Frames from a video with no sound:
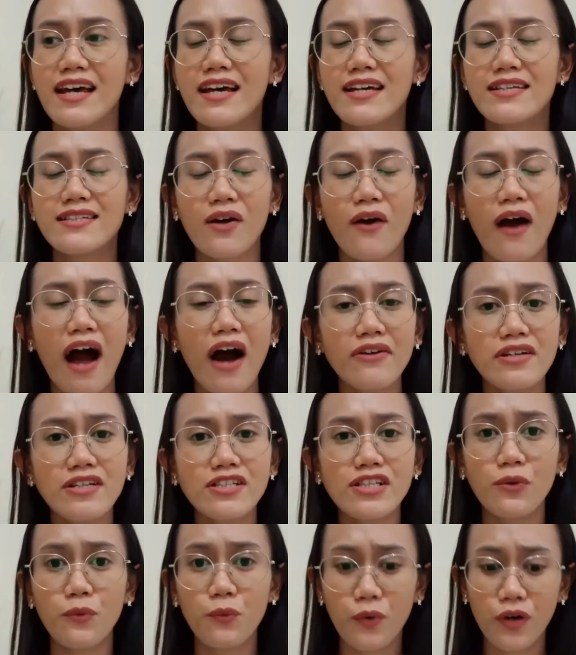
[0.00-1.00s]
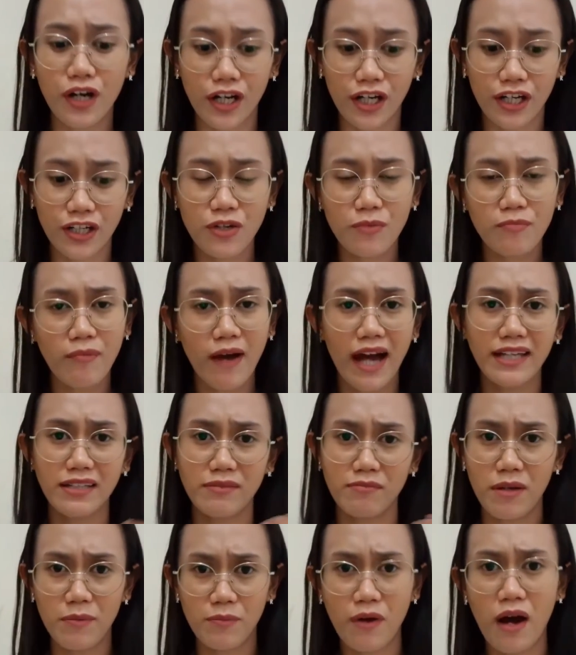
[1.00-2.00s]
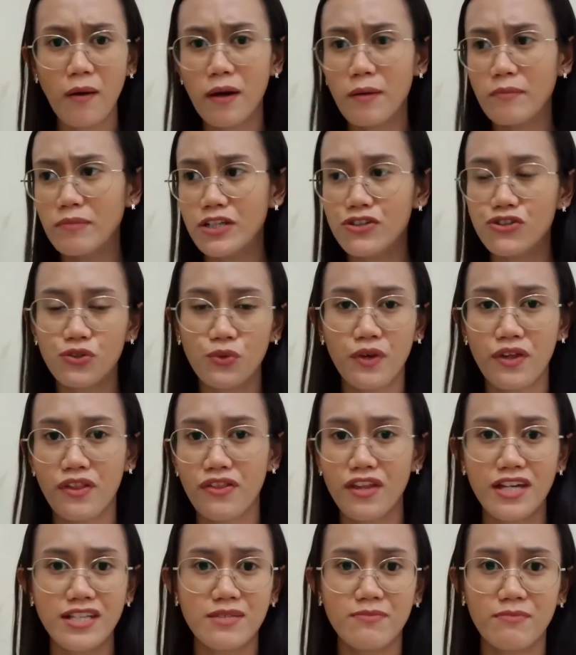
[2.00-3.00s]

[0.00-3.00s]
So how does it work? You might be probably doing this,